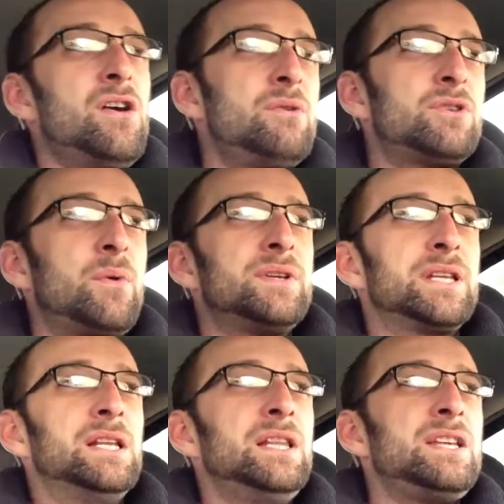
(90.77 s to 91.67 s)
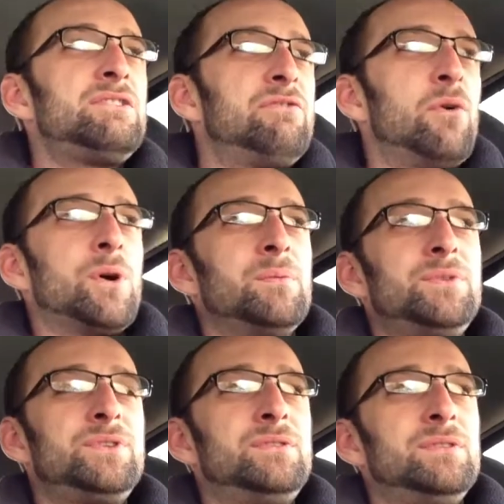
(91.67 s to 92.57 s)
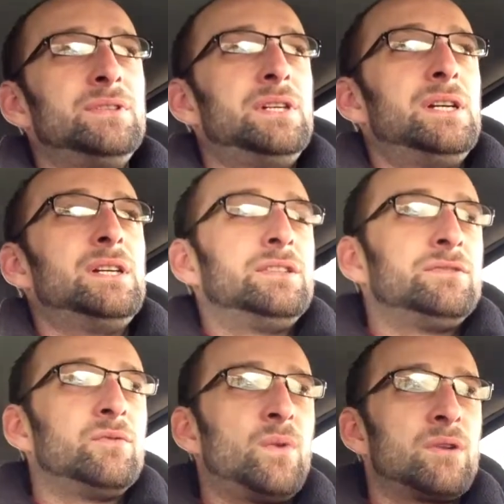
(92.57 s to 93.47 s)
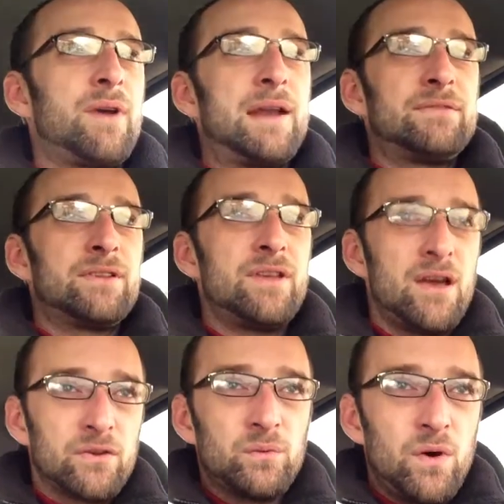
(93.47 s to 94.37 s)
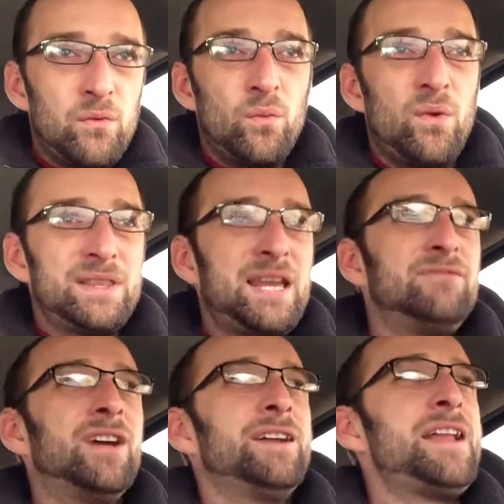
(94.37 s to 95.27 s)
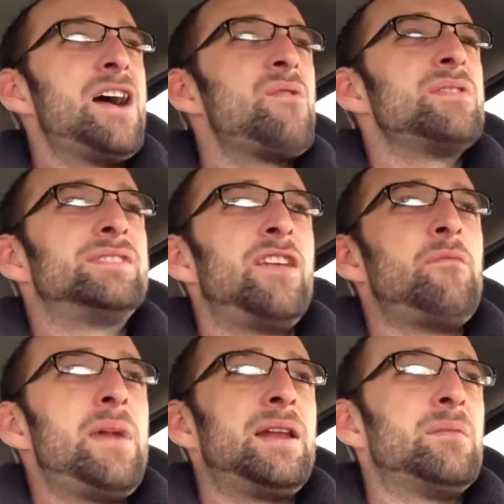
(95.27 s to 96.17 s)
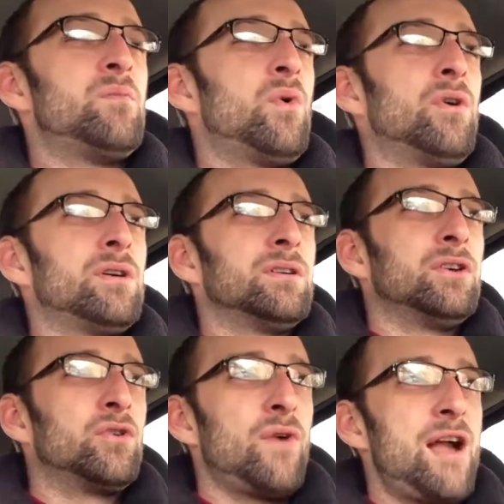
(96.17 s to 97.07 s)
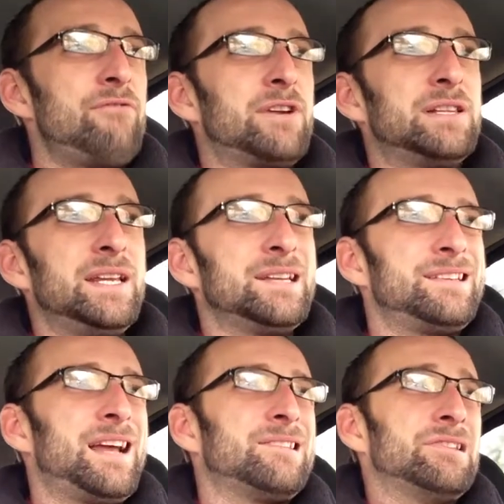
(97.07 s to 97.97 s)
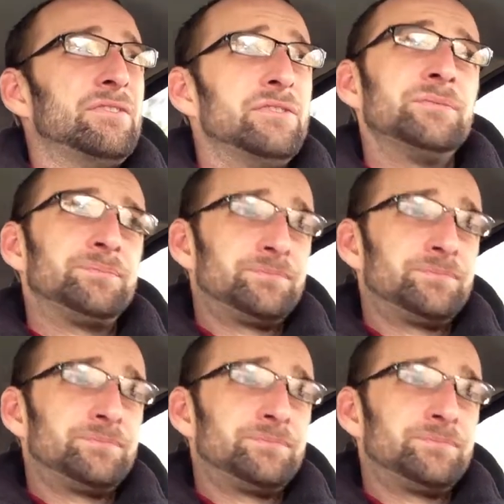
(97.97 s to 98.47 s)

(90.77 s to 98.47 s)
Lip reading: It was always in a list form, one right after the other. Well, what they've done now is they've made it more graphically intensive.